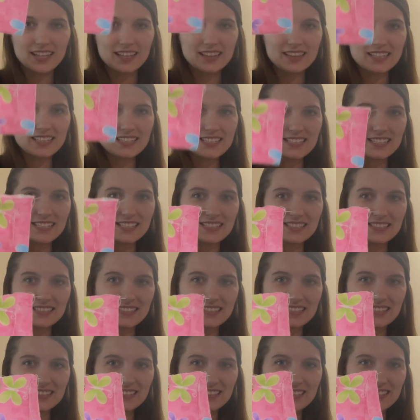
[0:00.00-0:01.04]
This
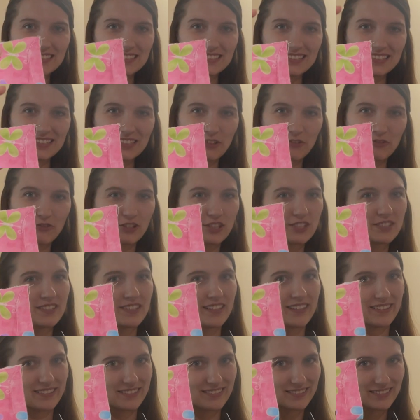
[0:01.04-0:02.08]
is the first
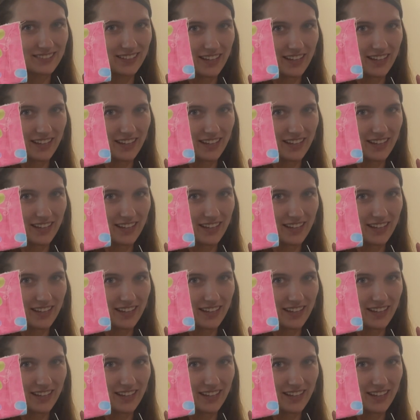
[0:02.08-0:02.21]
thing